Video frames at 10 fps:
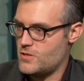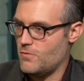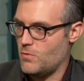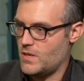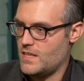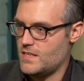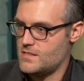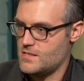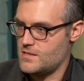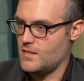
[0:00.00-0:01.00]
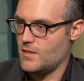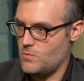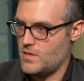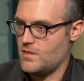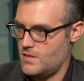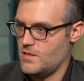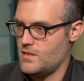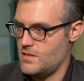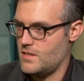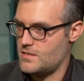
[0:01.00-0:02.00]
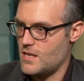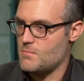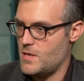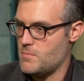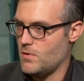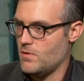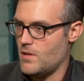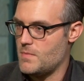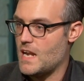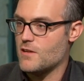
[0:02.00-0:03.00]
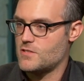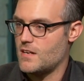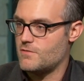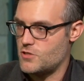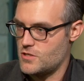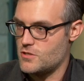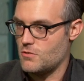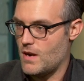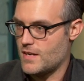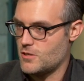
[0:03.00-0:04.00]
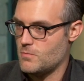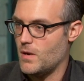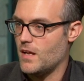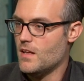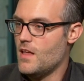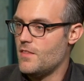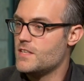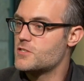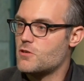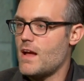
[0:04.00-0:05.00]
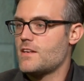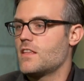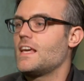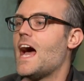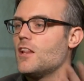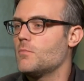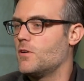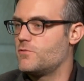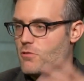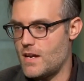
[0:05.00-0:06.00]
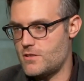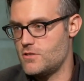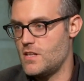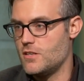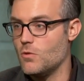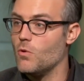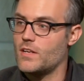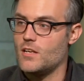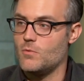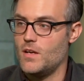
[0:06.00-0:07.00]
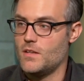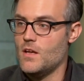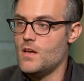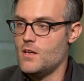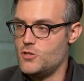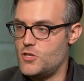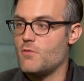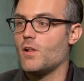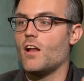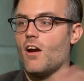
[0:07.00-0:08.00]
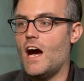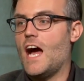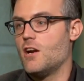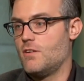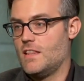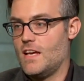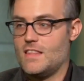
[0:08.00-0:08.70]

yourself working consistently with the same people? I mean, outside of just the director, but the caliber of directors that you're working with generally are hiring